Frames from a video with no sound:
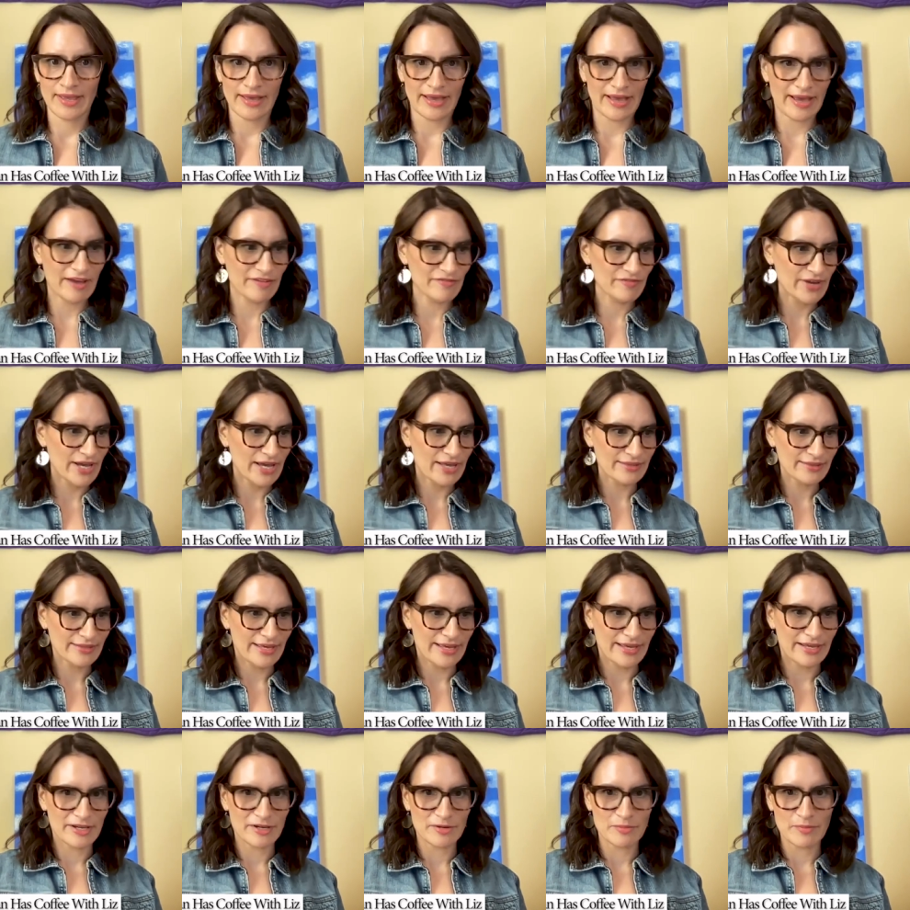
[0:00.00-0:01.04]
I've got
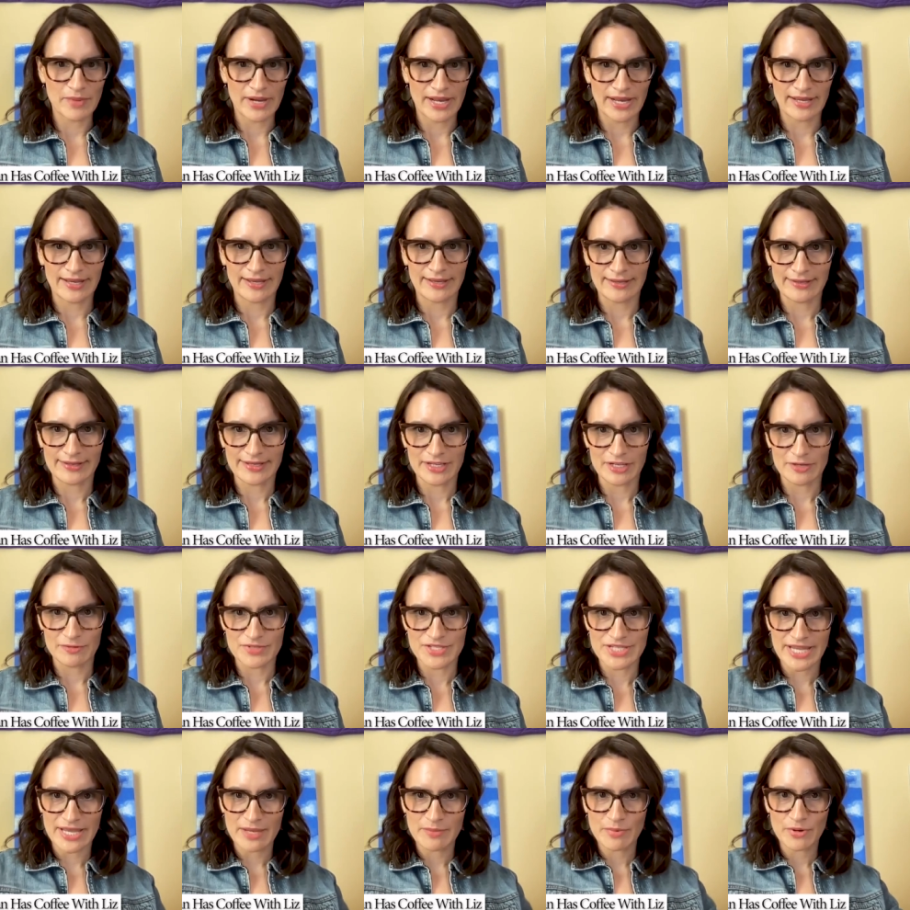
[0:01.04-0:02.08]
like my, you know,
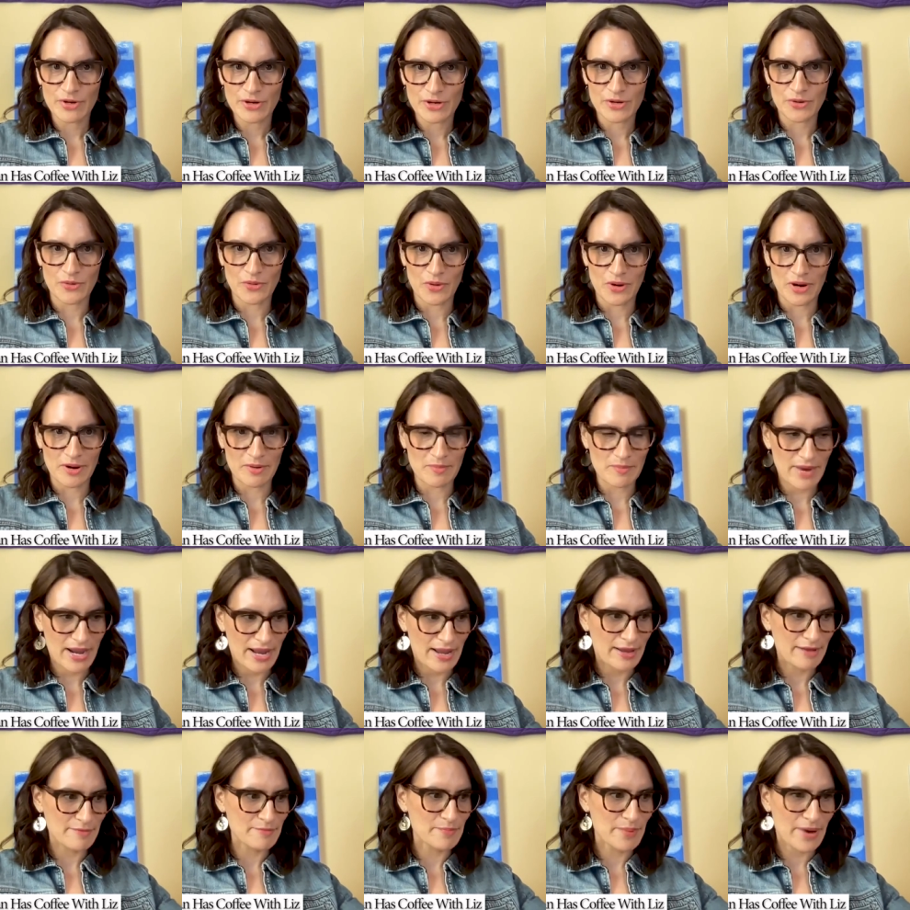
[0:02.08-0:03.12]
daybook or
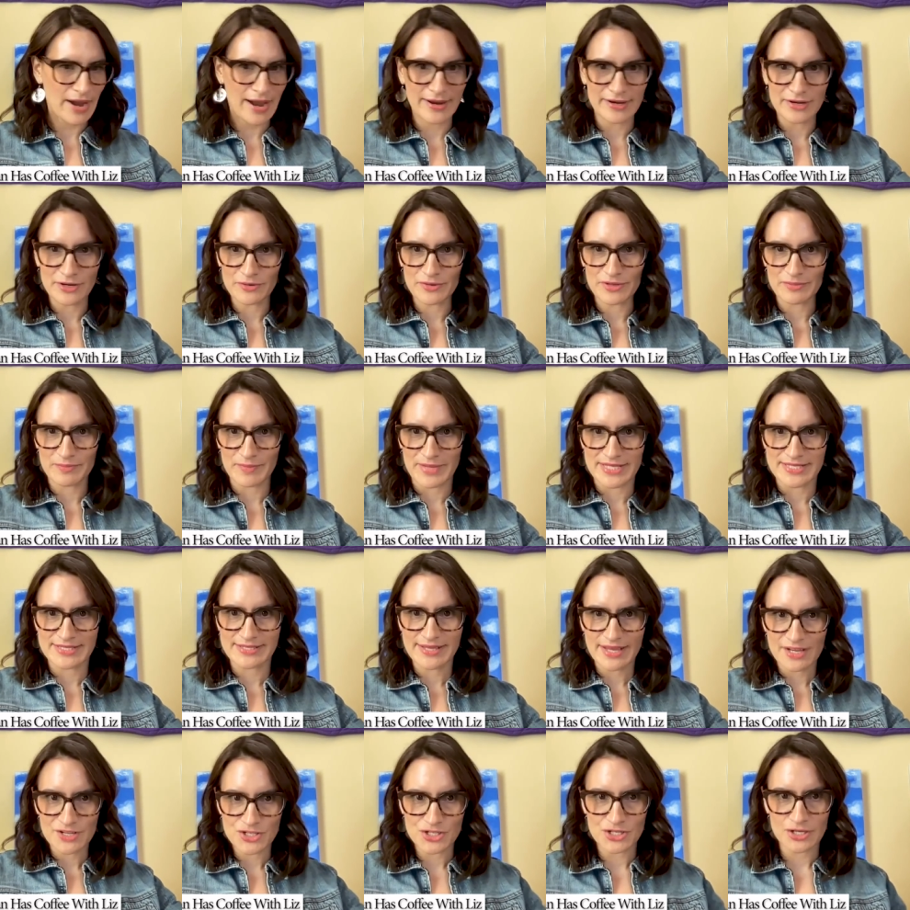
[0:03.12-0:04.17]
my binder with my
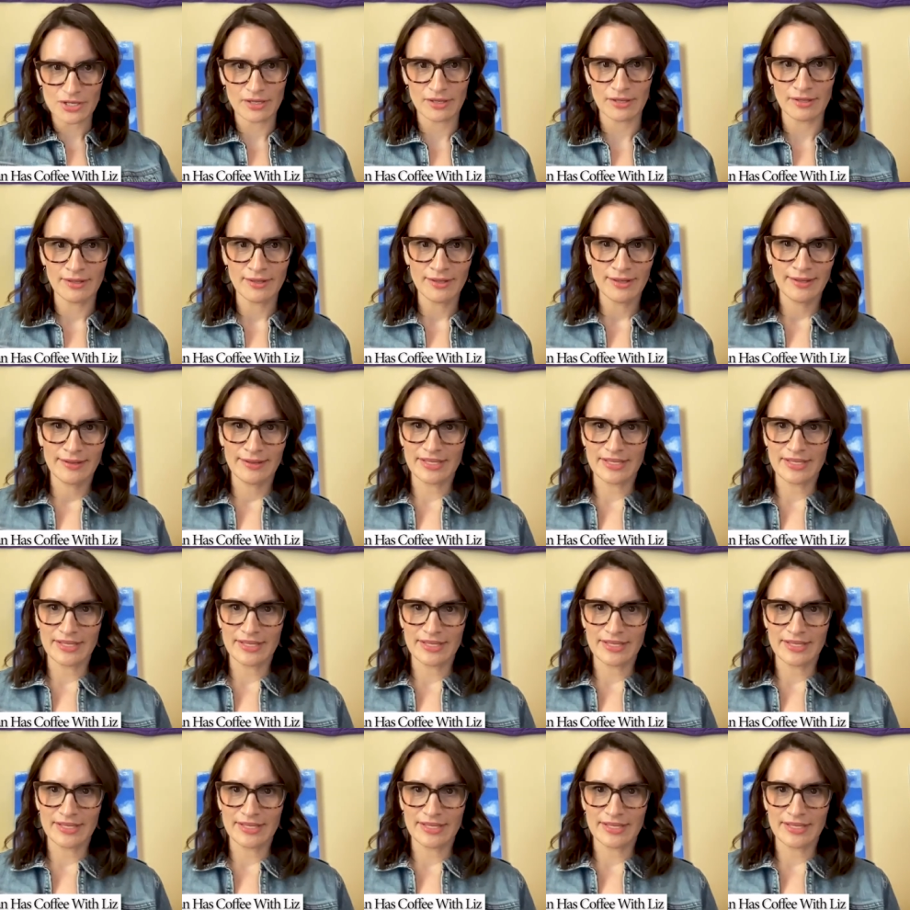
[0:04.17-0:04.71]
schedule,